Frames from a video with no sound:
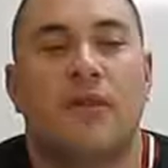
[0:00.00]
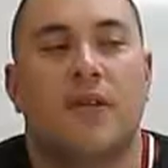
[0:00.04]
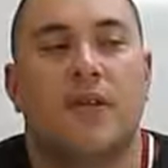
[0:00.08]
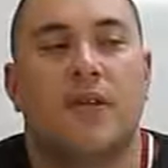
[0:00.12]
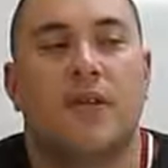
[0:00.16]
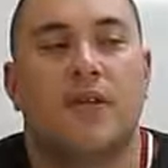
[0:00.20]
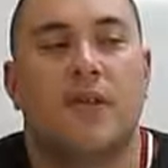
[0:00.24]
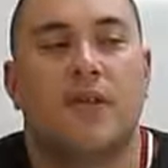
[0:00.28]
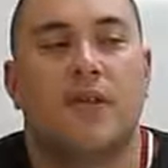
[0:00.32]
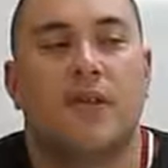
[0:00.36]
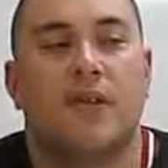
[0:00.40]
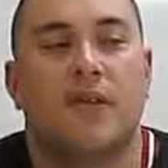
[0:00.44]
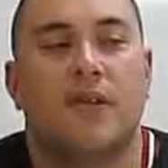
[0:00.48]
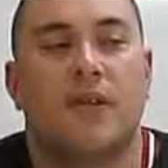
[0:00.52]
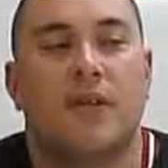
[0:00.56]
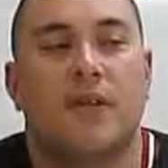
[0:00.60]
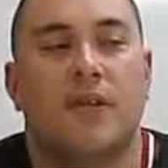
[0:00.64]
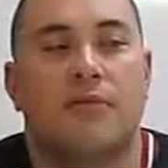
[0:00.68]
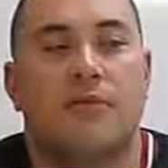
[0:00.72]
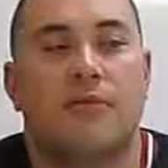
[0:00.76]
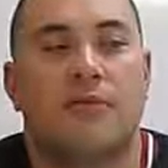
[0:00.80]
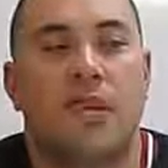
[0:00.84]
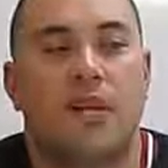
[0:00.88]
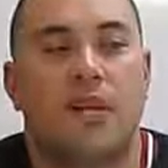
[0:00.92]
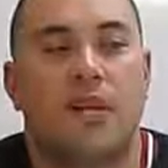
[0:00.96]
So
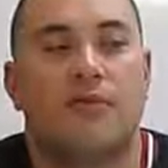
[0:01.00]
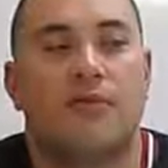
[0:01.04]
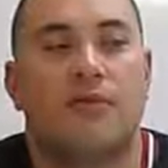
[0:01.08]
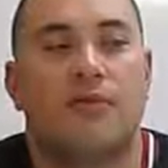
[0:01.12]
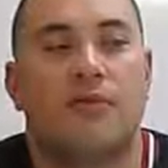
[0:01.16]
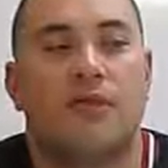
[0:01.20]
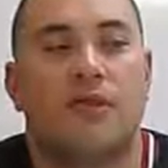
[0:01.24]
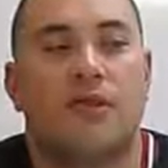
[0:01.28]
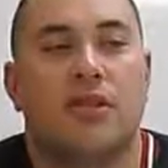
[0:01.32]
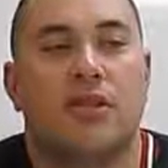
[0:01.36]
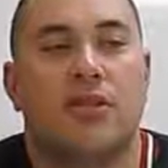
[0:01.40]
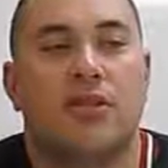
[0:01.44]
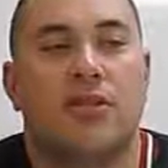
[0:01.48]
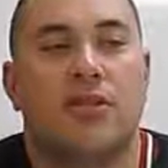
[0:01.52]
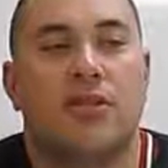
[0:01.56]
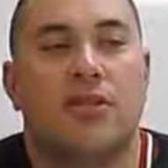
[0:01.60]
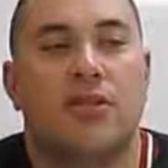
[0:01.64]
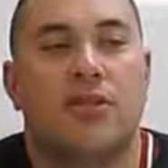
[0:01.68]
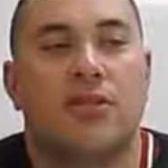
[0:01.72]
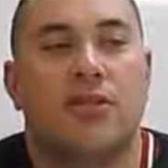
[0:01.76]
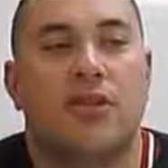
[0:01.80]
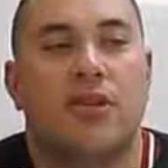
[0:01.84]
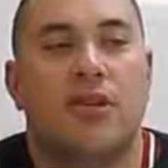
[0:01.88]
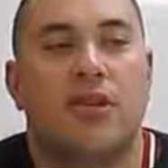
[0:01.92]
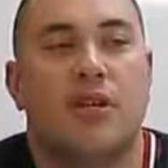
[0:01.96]
Tāne Ora has helped me
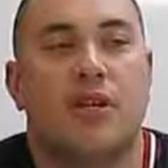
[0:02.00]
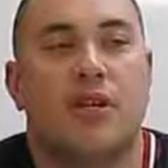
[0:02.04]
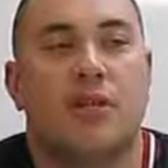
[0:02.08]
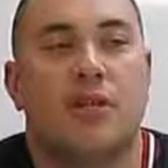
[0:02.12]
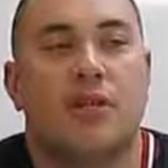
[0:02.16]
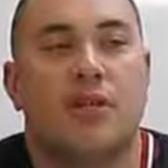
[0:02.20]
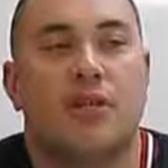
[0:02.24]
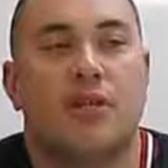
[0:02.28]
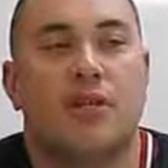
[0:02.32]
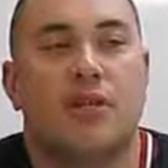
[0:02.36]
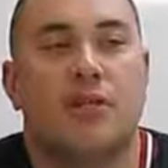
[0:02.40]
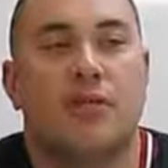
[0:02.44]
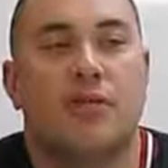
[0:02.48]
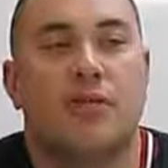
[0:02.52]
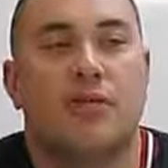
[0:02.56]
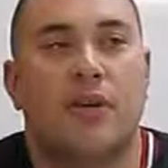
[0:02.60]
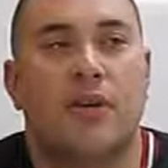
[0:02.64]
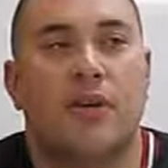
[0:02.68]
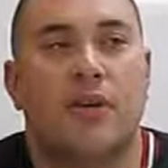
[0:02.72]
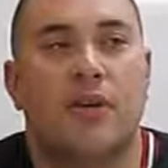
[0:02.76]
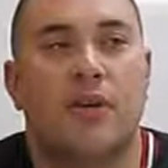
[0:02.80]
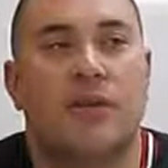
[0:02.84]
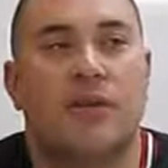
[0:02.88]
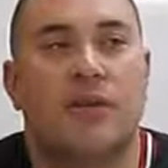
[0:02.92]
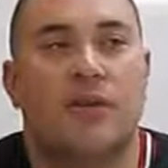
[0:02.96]
do that,
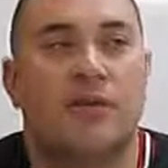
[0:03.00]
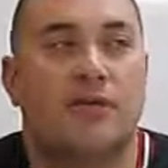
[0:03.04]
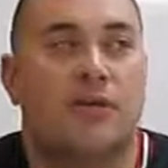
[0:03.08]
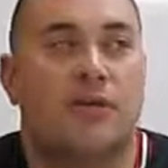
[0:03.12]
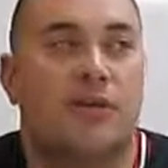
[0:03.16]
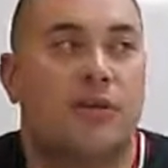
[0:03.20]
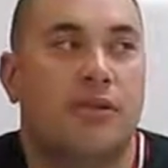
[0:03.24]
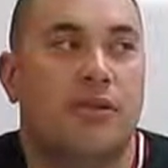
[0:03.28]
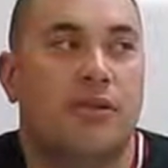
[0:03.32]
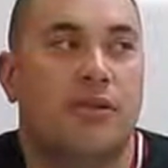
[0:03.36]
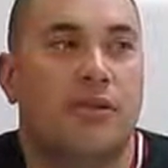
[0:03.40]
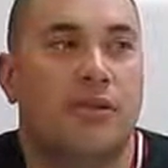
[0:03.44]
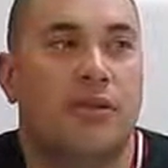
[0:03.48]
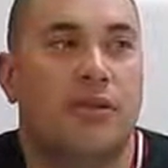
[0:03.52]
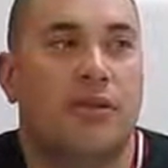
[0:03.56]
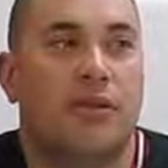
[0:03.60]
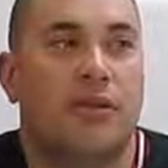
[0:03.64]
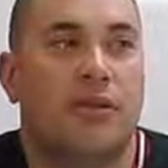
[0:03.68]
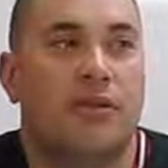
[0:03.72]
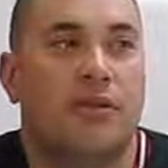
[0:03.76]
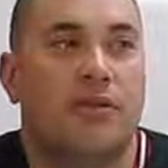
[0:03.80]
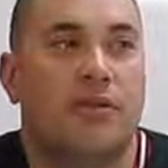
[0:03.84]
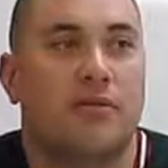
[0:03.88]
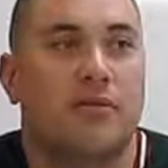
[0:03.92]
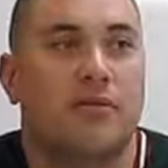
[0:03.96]
and it's good to be
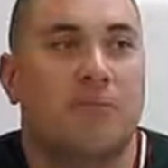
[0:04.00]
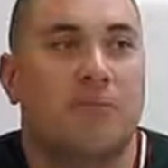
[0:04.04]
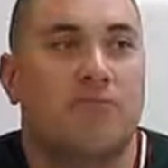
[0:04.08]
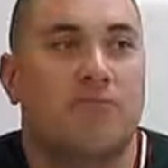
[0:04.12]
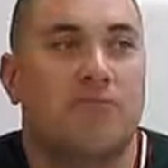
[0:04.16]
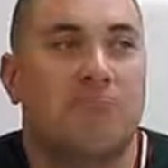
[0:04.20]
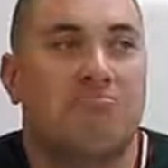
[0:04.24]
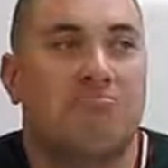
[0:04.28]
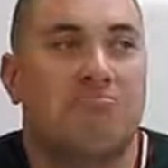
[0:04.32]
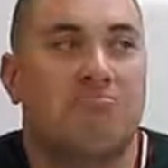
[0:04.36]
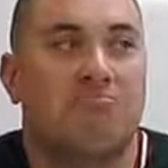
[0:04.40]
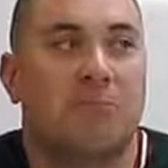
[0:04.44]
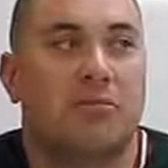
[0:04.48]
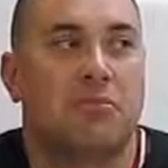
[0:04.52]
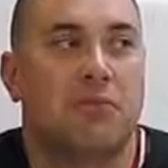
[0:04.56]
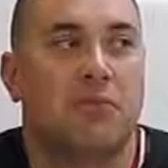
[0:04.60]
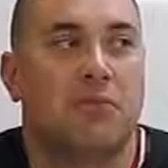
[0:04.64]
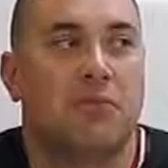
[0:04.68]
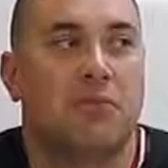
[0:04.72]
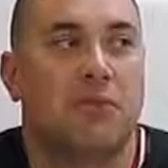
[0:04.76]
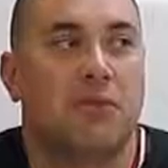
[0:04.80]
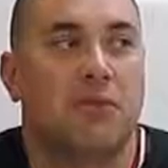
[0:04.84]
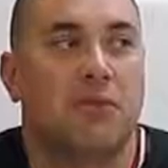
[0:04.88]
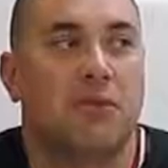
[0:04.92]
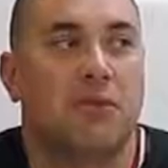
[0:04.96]
around
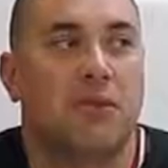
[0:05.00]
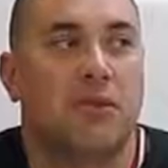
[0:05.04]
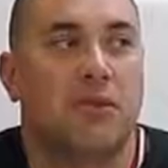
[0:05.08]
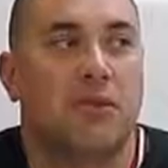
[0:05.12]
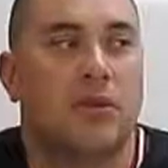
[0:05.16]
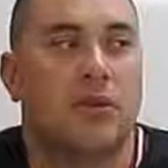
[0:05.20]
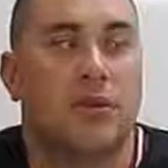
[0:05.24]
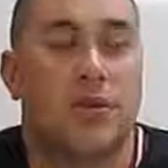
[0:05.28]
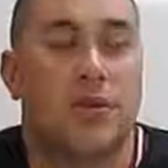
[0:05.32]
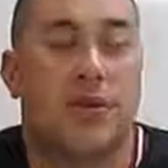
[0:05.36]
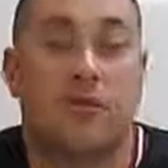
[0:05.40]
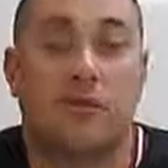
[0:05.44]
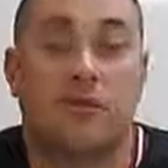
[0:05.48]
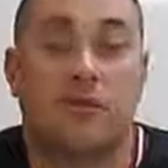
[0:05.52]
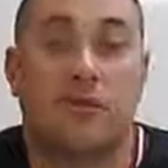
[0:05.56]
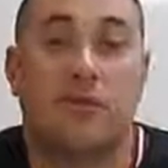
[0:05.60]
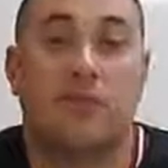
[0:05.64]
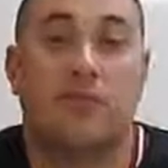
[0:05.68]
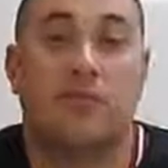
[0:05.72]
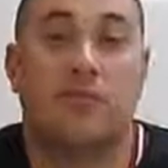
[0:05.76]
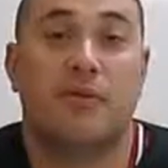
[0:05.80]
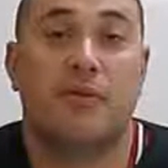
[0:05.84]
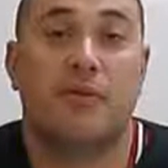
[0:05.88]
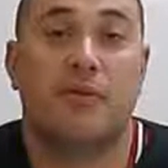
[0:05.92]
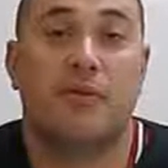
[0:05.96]
the same
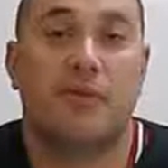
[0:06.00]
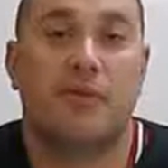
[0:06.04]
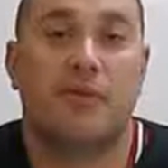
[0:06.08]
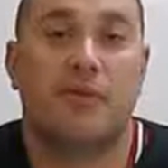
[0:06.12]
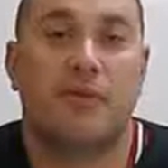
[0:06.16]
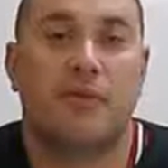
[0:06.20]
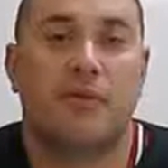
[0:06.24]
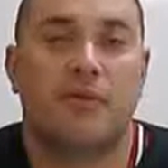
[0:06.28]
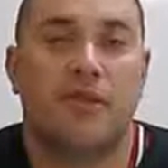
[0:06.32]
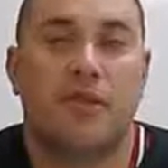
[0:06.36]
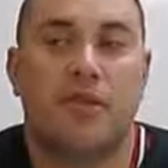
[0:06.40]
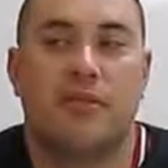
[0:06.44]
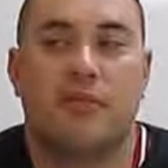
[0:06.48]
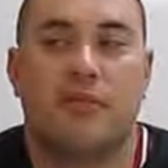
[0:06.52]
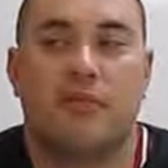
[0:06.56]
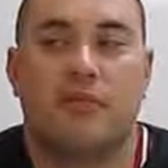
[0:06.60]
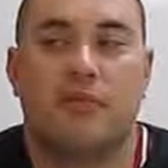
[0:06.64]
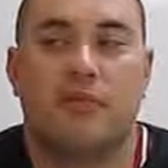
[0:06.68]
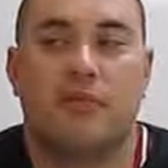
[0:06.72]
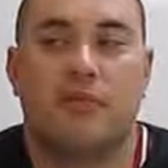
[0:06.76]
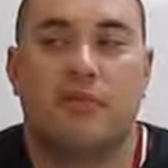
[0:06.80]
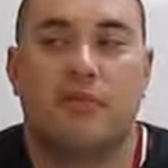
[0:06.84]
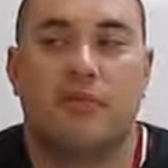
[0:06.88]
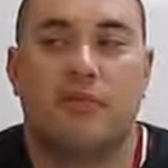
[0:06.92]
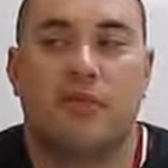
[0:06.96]
sort of people with the same
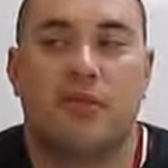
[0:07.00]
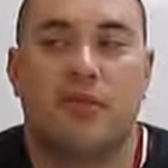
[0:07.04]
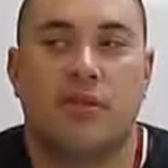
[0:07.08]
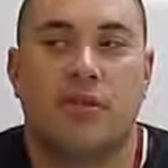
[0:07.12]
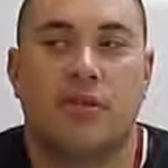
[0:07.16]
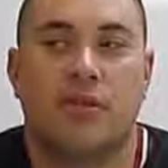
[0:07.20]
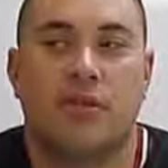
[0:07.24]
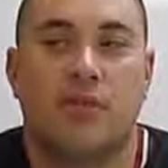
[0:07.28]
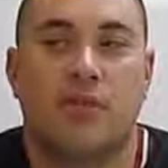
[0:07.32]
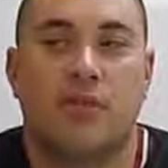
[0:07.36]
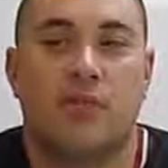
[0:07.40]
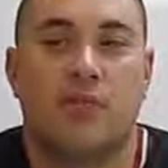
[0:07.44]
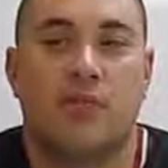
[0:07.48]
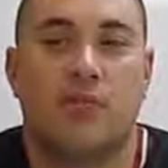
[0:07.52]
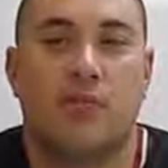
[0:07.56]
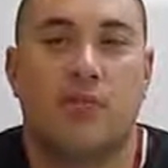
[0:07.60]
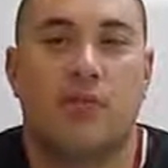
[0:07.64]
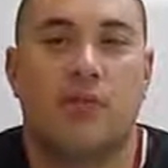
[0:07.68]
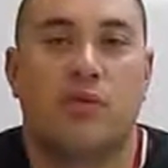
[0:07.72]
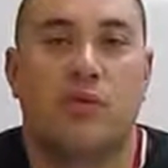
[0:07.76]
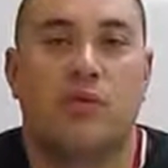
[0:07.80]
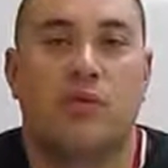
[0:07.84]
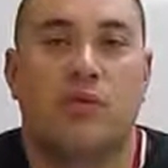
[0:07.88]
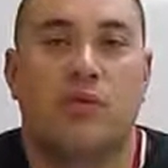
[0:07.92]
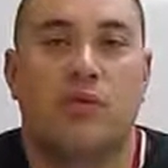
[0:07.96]
struggles and same
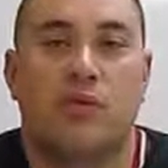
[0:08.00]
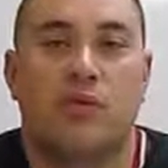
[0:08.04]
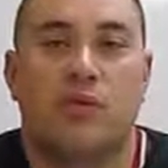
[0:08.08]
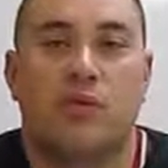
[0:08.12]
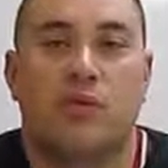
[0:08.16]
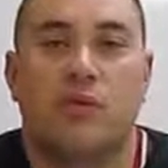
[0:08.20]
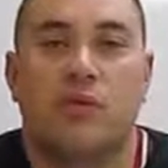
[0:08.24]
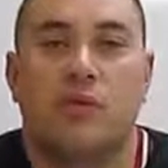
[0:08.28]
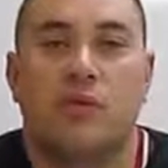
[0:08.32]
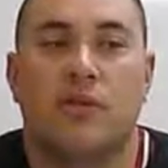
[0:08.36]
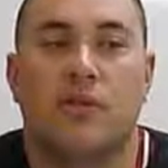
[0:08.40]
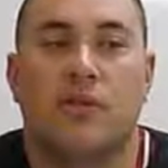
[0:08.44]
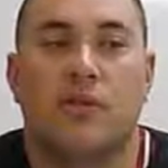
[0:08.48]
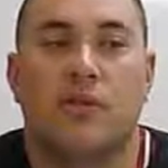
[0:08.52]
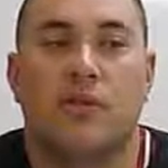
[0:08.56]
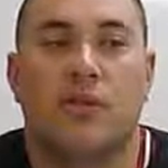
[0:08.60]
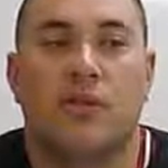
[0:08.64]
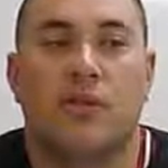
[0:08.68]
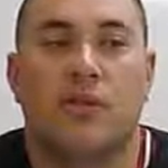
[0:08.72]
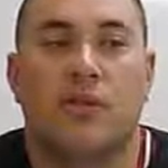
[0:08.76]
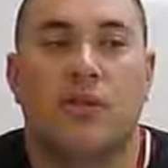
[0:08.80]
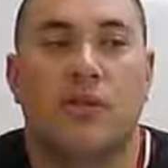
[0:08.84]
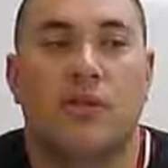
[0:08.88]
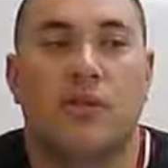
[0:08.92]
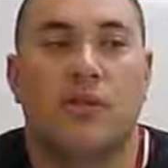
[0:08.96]
walk
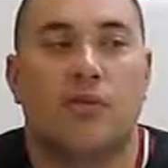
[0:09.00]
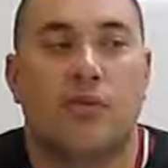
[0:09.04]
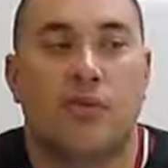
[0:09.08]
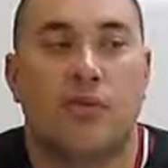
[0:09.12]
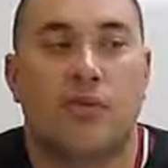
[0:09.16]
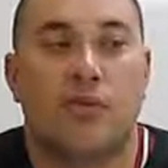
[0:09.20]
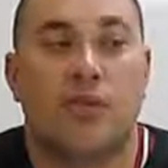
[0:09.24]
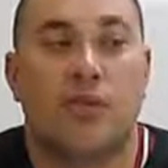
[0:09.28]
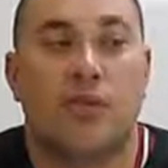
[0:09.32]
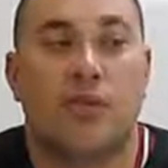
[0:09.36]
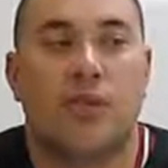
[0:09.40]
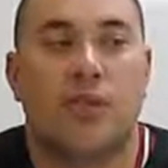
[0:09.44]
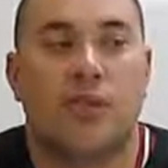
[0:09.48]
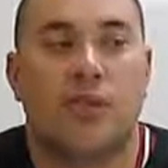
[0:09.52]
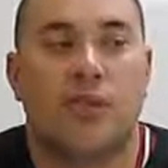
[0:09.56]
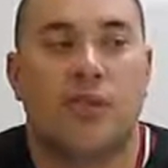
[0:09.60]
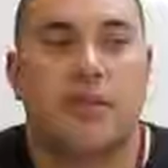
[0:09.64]
or similar.